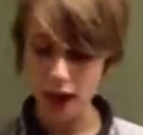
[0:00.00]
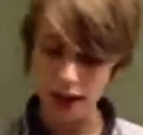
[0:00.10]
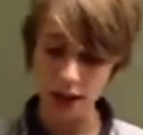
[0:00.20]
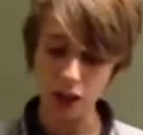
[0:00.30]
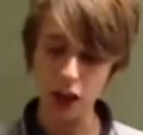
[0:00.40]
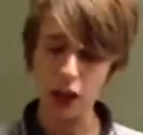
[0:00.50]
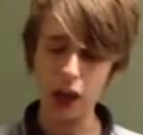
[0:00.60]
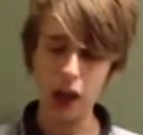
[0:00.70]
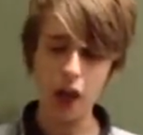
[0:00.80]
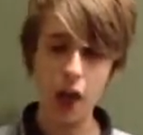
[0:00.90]
a
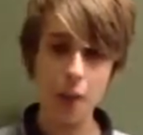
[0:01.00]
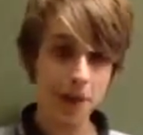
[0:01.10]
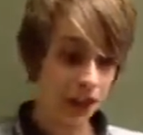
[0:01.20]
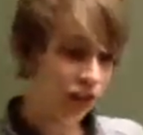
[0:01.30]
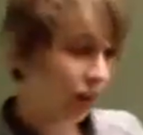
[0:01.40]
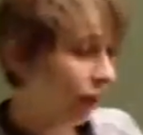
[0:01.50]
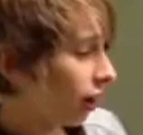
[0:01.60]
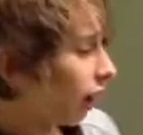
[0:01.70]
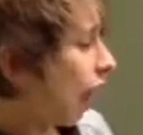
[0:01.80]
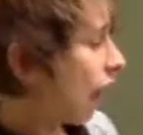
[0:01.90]

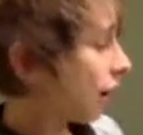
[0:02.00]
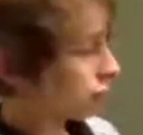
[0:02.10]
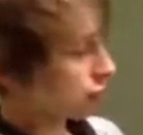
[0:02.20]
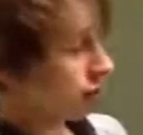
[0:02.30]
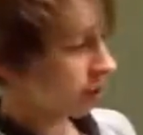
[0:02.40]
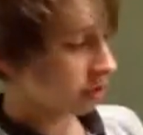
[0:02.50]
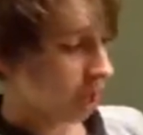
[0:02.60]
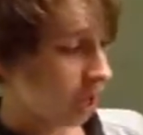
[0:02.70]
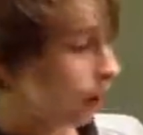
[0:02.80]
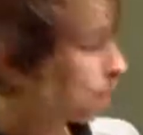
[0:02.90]
imaginary line. I've drawn it
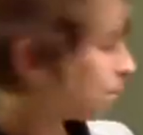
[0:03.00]
here.